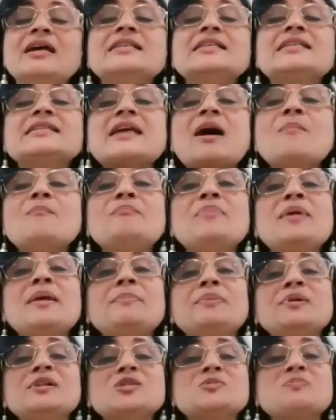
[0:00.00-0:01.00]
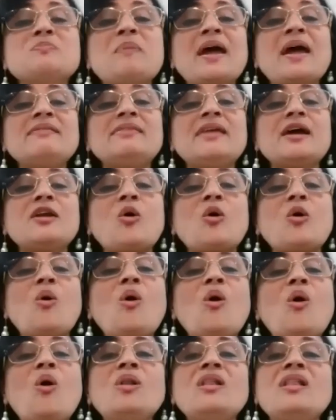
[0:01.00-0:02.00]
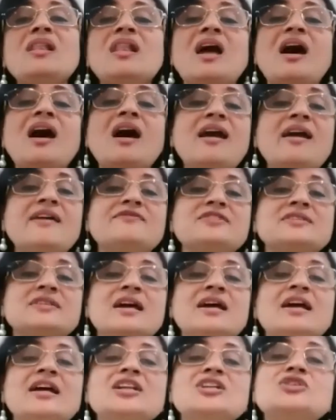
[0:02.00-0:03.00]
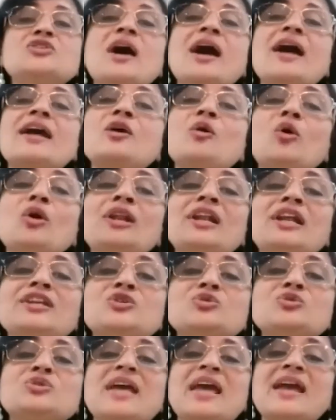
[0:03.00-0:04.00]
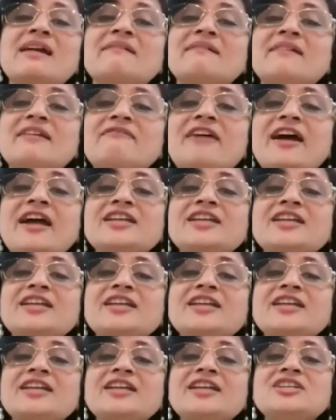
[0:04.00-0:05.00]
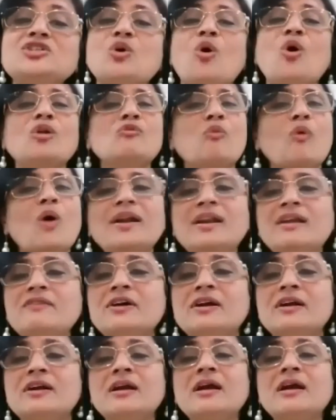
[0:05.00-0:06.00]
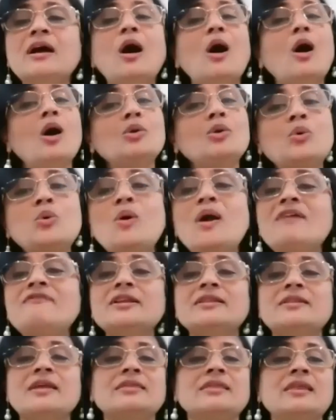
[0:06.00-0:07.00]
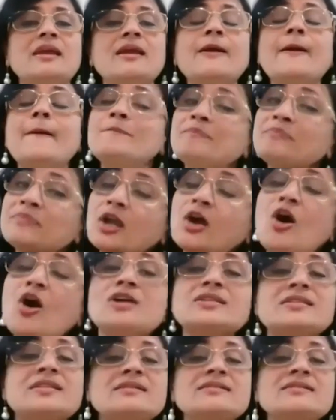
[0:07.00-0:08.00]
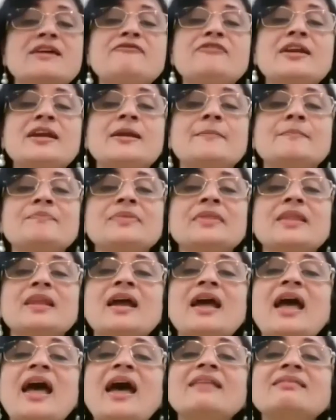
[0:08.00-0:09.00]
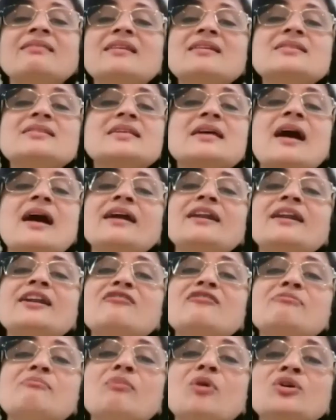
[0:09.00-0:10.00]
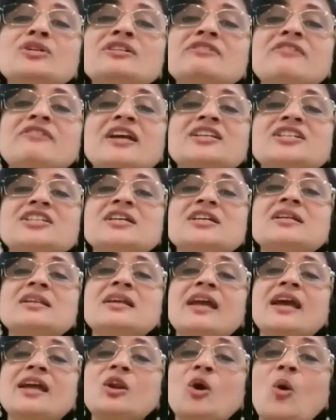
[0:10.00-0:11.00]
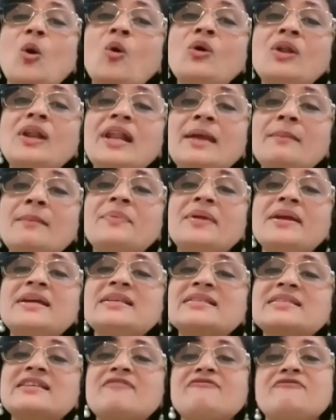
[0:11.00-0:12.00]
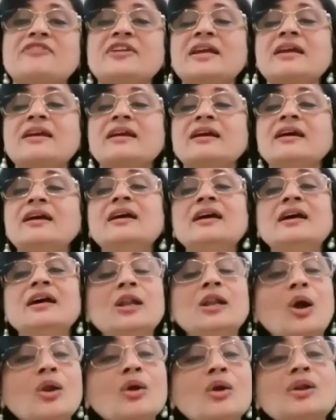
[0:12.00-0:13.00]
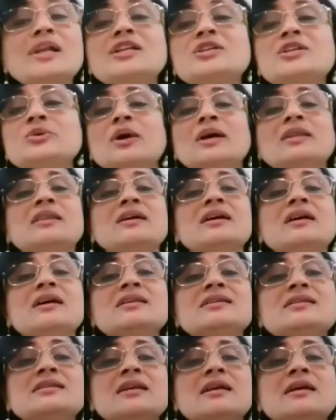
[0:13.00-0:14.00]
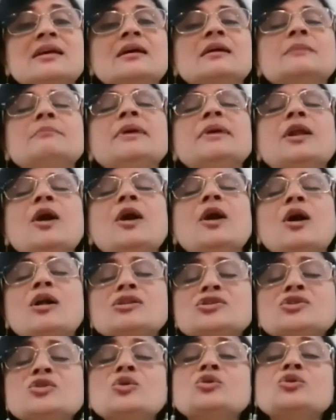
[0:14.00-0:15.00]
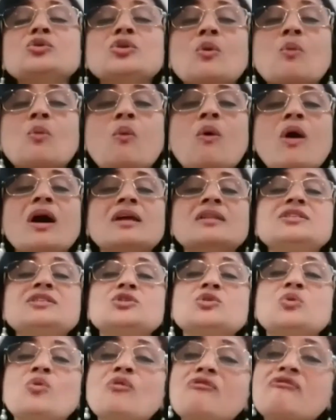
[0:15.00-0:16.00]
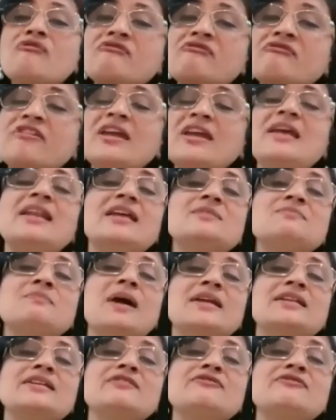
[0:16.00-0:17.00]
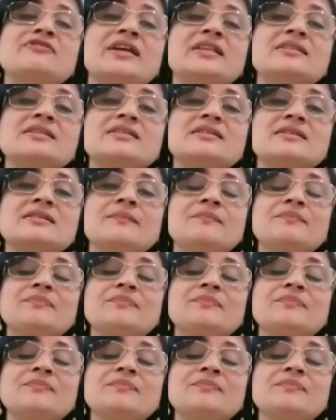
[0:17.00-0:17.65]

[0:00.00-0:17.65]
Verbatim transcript: Some people spend their whole lives trying only to take revenge on whatever or whoever they think caused their suffering. And this kind of motivation can only bring suffering, not only to others, but also to the ones who feel it, my dear friends.